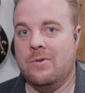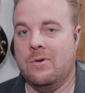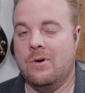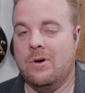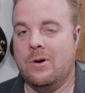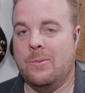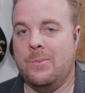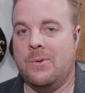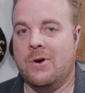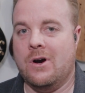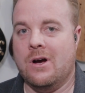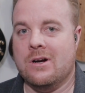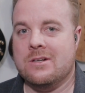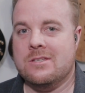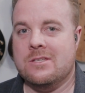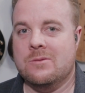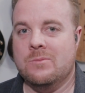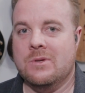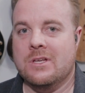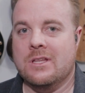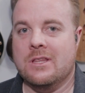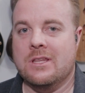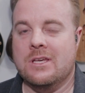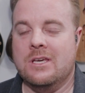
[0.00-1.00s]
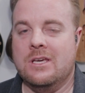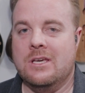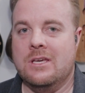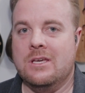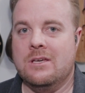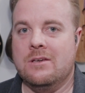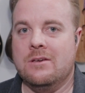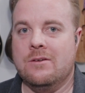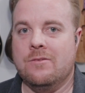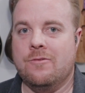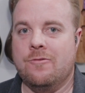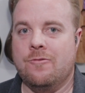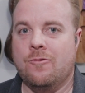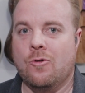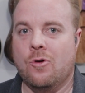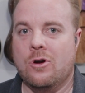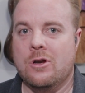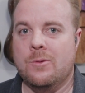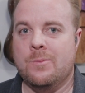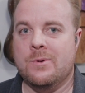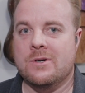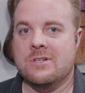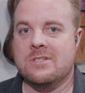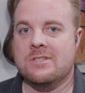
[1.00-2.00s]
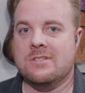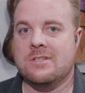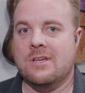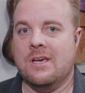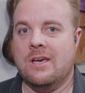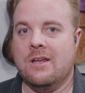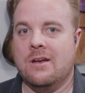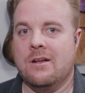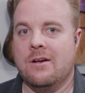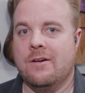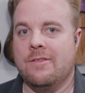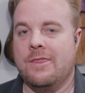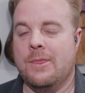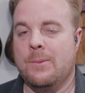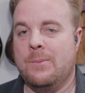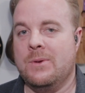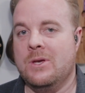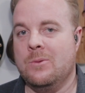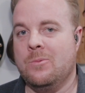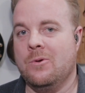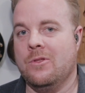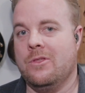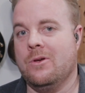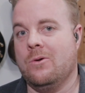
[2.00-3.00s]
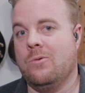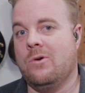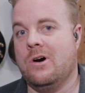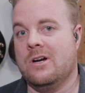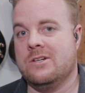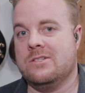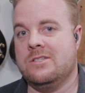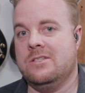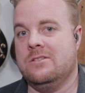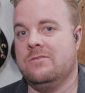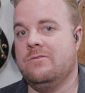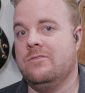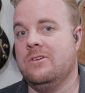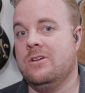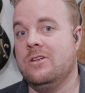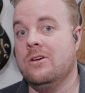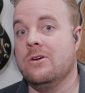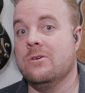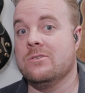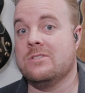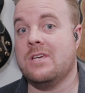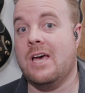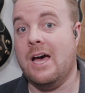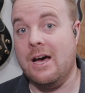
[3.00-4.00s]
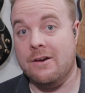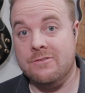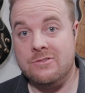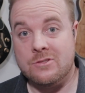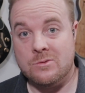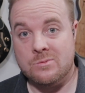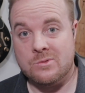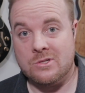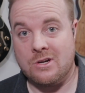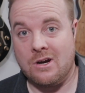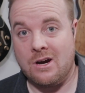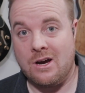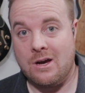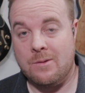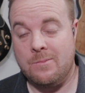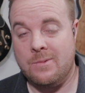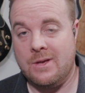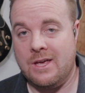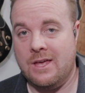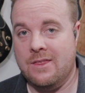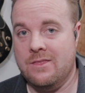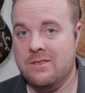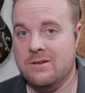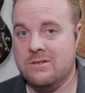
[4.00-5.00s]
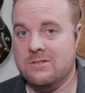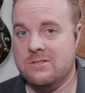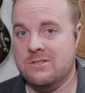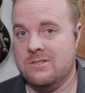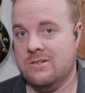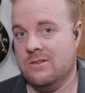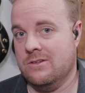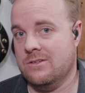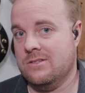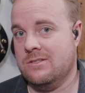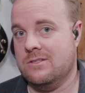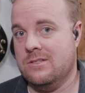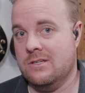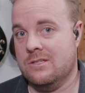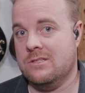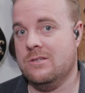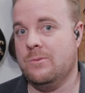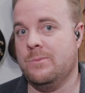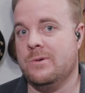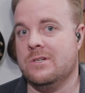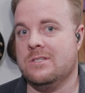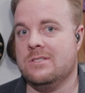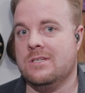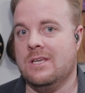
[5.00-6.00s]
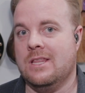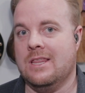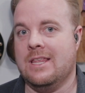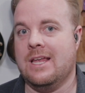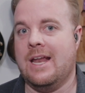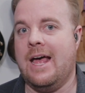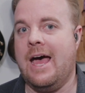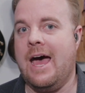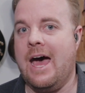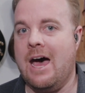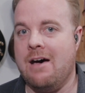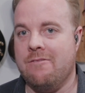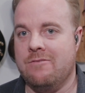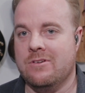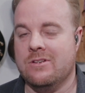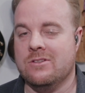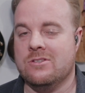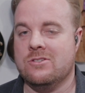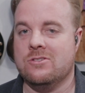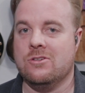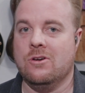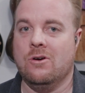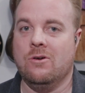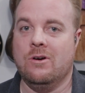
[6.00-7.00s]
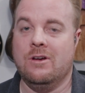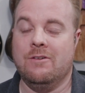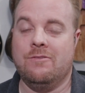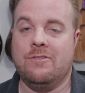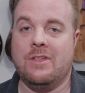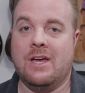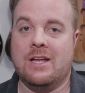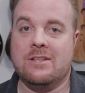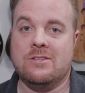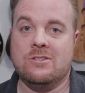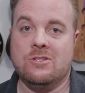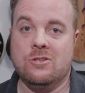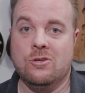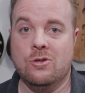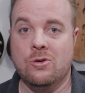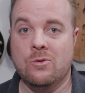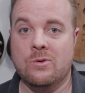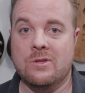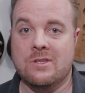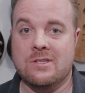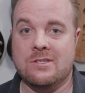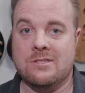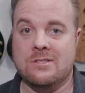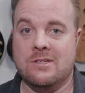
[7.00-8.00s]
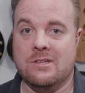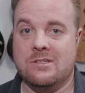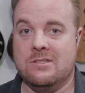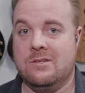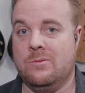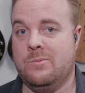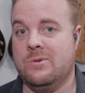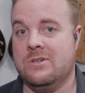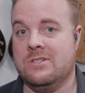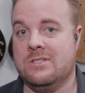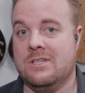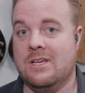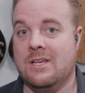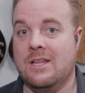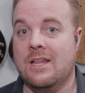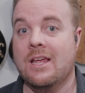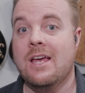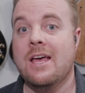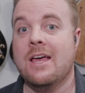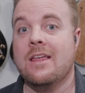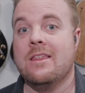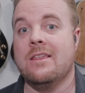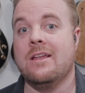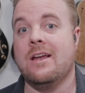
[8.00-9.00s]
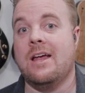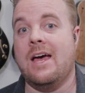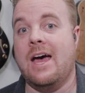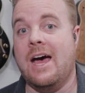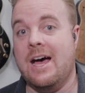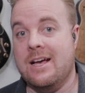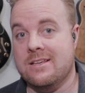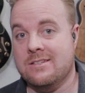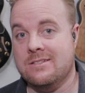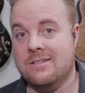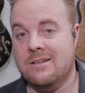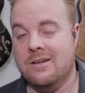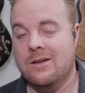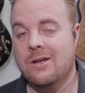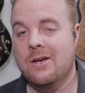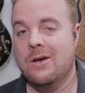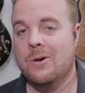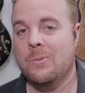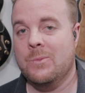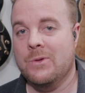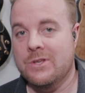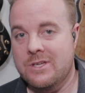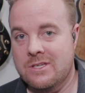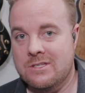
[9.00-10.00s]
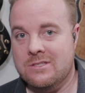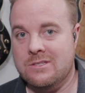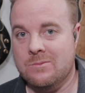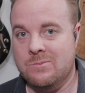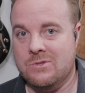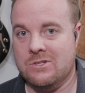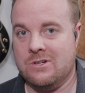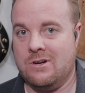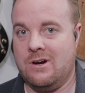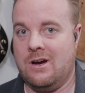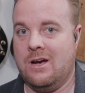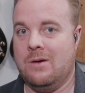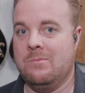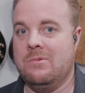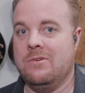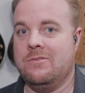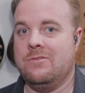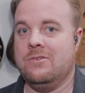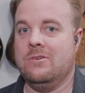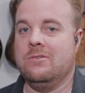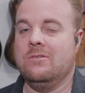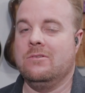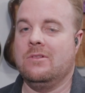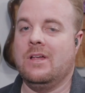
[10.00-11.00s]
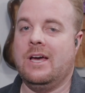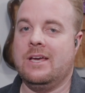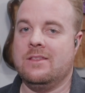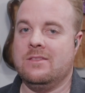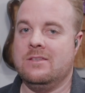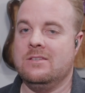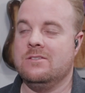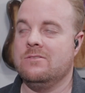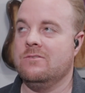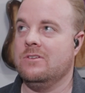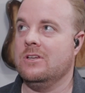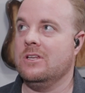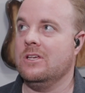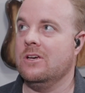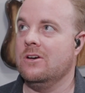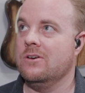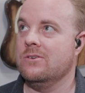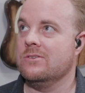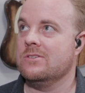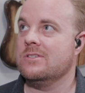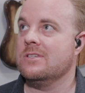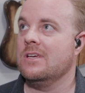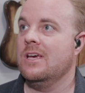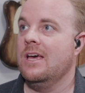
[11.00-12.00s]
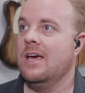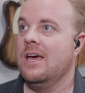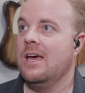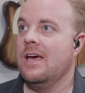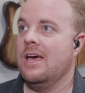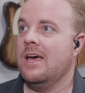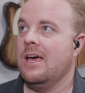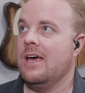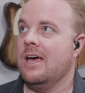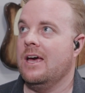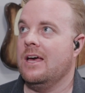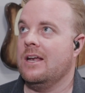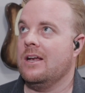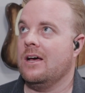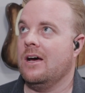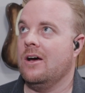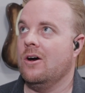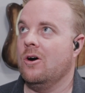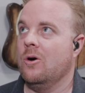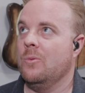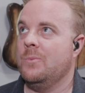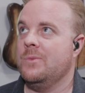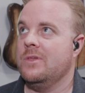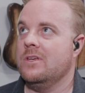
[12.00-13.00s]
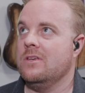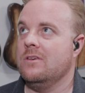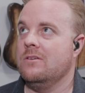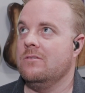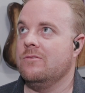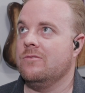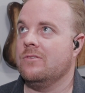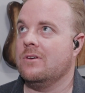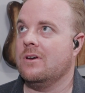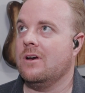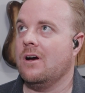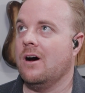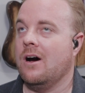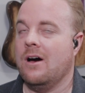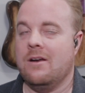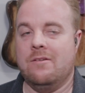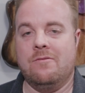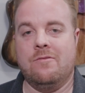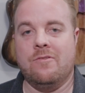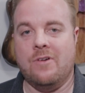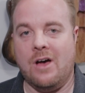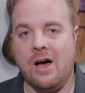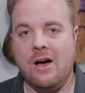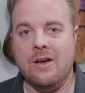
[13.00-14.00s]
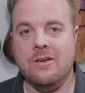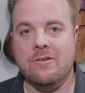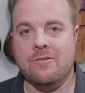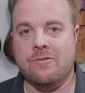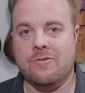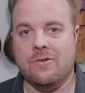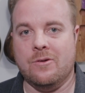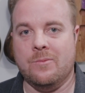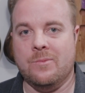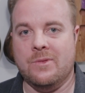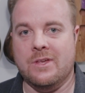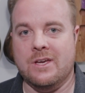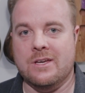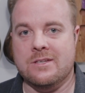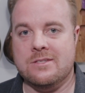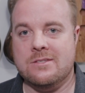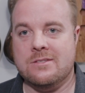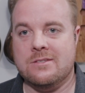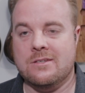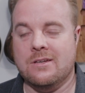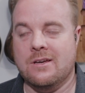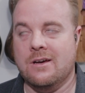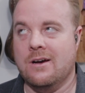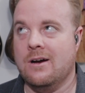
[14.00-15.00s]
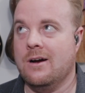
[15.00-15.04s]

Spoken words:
Approximately 40% of the people that watch these videos have subscribed, and there's still 60% that haven't. So if that's you and the 60% that hasn't, please subscribe if you like these videos. And I hope that you've gotten value from this.